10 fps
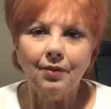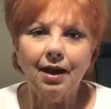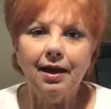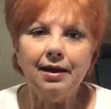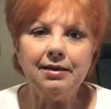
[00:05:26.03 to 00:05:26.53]

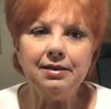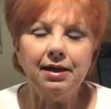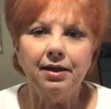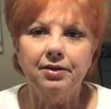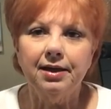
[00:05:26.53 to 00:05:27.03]
and
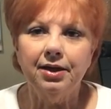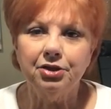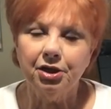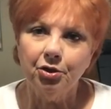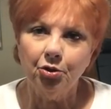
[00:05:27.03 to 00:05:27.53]
they
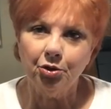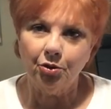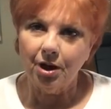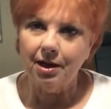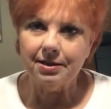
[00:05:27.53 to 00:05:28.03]

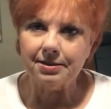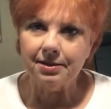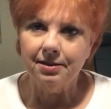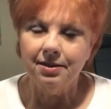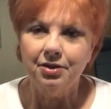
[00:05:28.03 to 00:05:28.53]
deodorize.
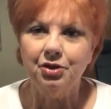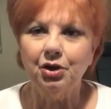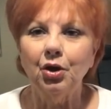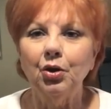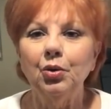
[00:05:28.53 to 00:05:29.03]

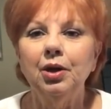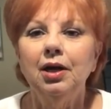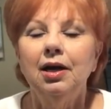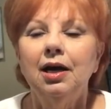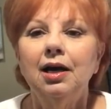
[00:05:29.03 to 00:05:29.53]
So
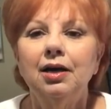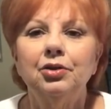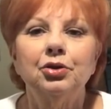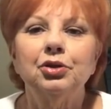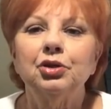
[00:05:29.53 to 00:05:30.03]

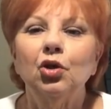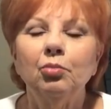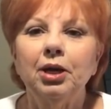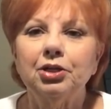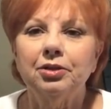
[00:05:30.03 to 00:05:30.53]
there's so
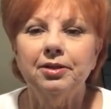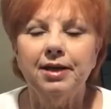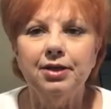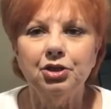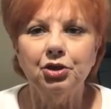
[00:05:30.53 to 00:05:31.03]
much that
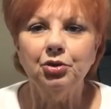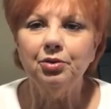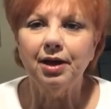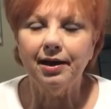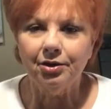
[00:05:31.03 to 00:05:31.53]
they do
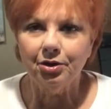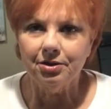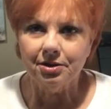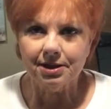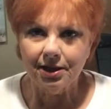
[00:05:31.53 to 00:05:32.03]
that I
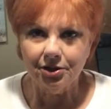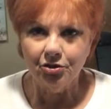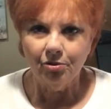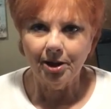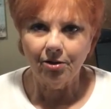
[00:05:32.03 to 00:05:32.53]
couldn't tell
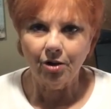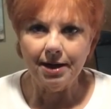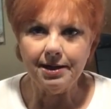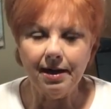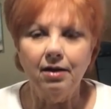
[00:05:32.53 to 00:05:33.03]
you about
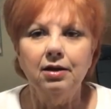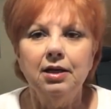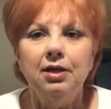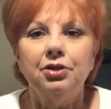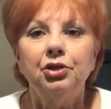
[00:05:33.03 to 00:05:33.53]
right now.
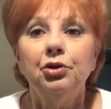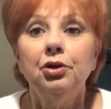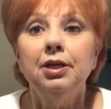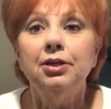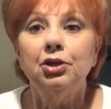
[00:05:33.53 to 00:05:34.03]
So
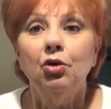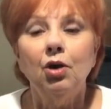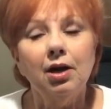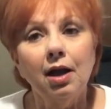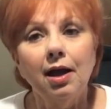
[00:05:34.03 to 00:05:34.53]
you need to go
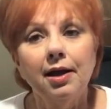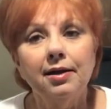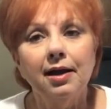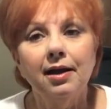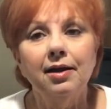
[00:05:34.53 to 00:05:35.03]

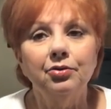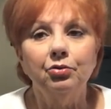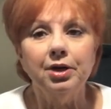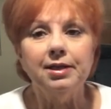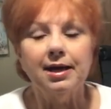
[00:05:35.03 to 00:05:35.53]
online and
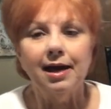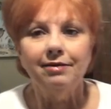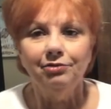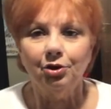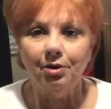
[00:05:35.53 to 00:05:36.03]
read that
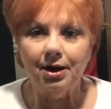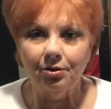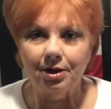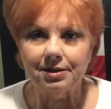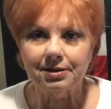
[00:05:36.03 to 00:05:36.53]
if you're
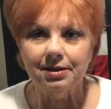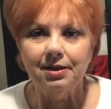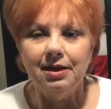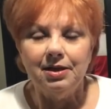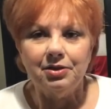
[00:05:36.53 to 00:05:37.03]

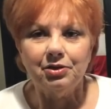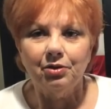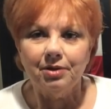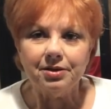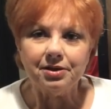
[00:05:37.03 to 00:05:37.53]
interested.
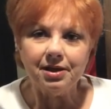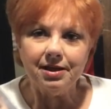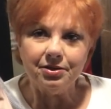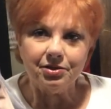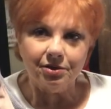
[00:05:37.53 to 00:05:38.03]
So this
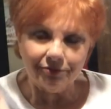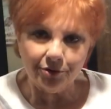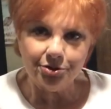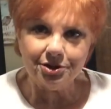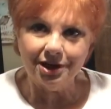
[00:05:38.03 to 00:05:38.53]
is the
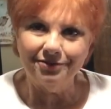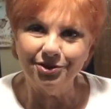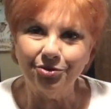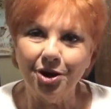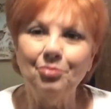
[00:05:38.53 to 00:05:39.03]
first of
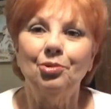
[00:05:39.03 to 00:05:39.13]
the great